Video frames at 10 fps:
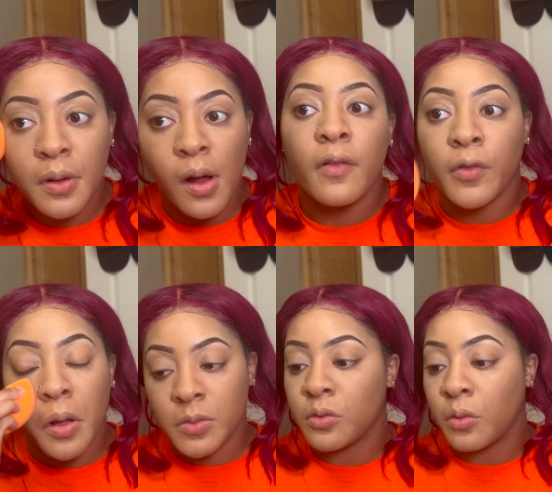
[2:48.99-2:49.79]
Then I
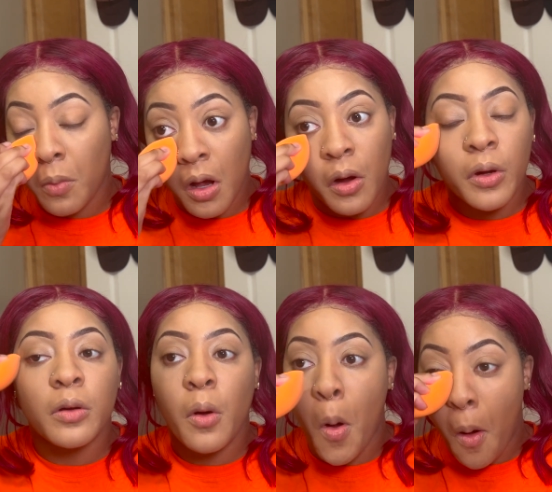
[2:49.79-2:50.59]
go and treat her
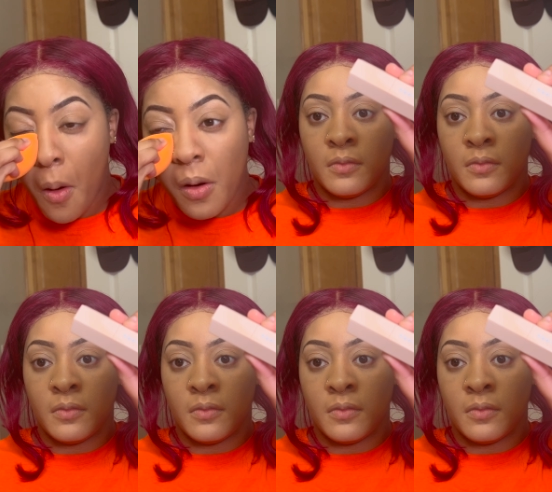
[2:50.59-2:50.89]
tonight.